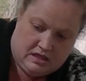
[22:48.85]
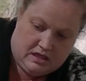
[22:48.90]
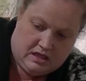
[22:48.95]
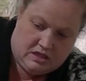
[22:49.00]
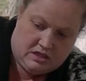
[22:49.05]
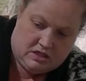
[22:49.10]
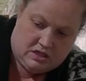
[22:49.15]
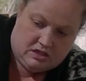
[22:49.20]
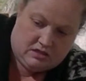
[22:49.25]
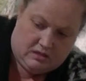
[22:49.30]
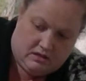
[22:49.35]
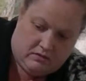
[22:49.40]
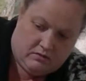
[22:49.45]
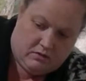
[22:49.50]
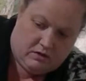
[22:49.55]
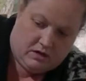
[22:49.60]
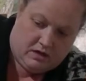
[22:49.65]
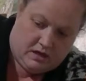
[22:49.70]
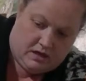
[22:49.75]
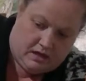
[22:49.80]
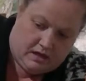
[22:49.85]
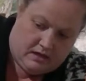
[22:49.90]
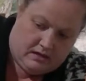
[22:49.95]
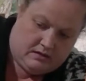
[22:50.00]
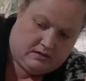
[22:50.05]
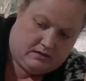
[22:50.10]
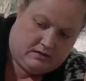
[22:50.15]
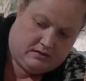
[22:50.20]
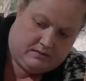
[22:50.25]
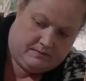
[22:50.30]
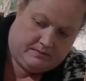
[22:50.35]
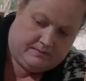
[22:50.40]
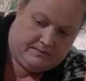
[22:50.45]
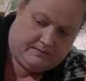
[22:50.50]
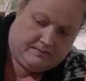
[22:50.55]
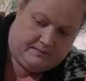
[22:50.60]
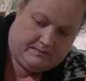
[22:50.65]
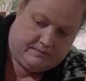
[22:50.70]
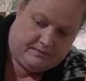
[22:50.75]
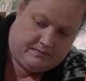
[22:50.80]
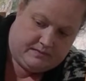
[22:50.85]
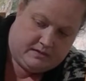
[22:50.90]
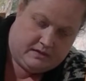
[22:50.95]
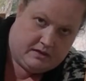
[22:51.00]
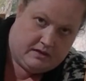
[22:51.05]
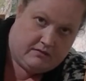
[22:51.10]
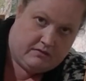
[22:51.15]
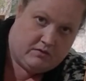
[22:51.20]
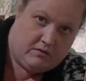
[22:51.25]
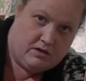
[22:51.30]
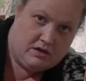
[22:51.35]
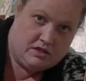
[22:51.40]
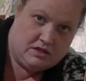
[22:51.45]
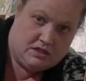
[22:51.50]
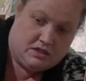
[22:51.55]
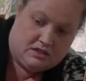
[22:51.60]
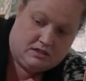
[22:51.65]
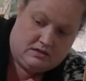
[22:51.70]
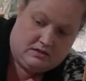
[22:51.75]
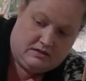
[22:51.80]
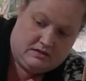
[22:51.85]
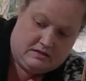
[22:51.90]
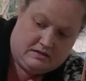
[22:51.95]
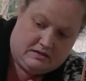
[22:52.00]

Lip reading: and gently work it. You have a question?